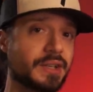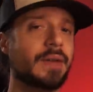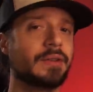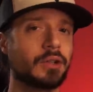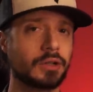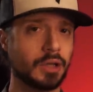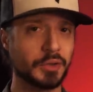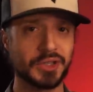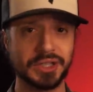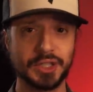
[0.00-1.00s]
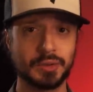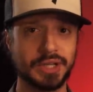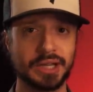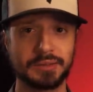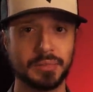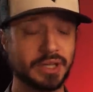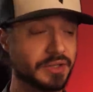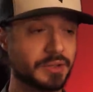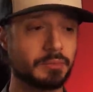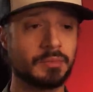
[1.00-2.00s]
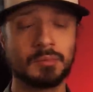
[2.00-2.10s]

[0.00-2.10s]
I haven't looked closely into it yet because